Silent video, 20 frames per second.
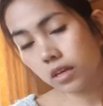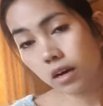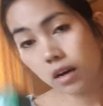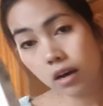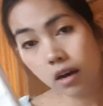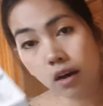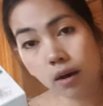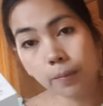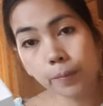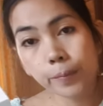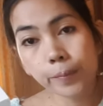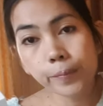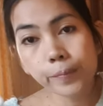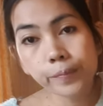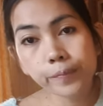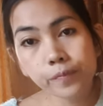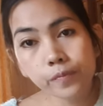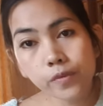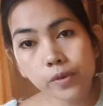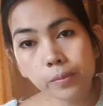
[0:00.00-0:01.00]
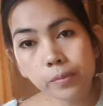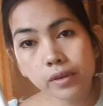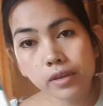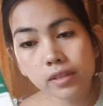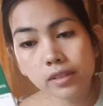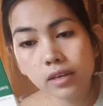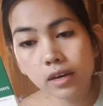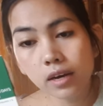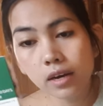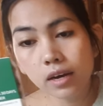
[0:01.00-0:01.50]
uh we
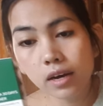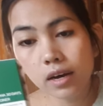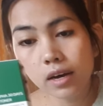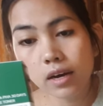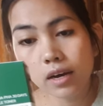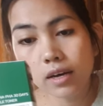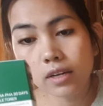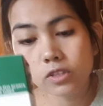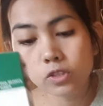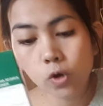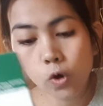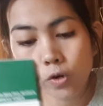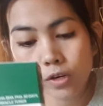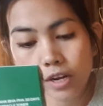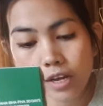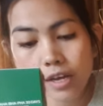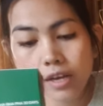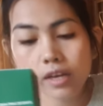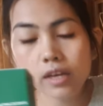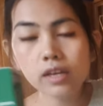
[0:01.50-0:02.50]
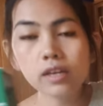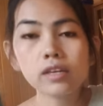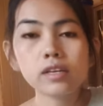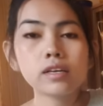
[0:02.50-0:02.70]
mean uh toner